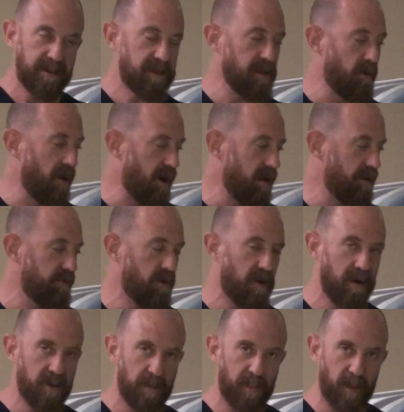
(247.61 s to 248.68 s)
So all of your
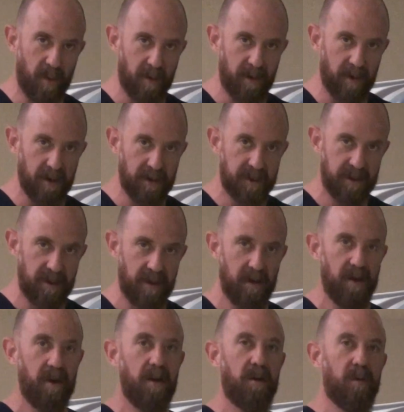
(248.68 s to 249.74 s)
other borders
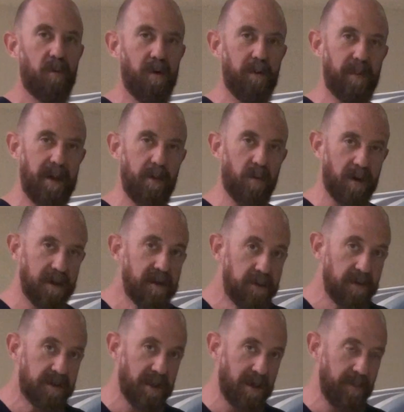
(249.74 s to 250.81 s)
will be 1 to
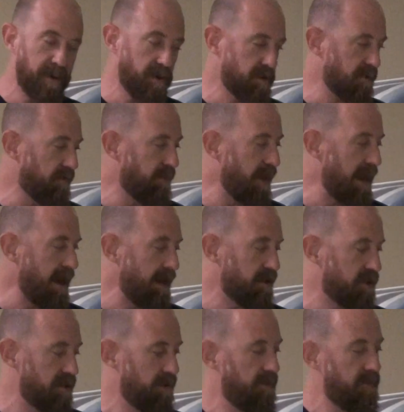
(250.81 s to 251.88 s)
2 centimeters of
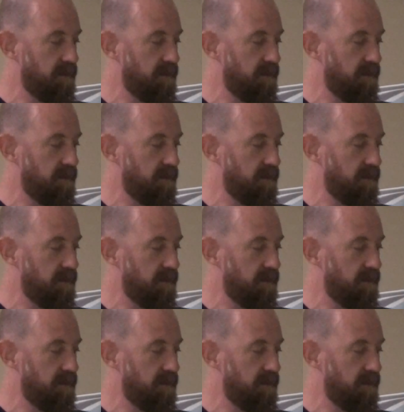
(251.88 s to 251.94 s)
flash.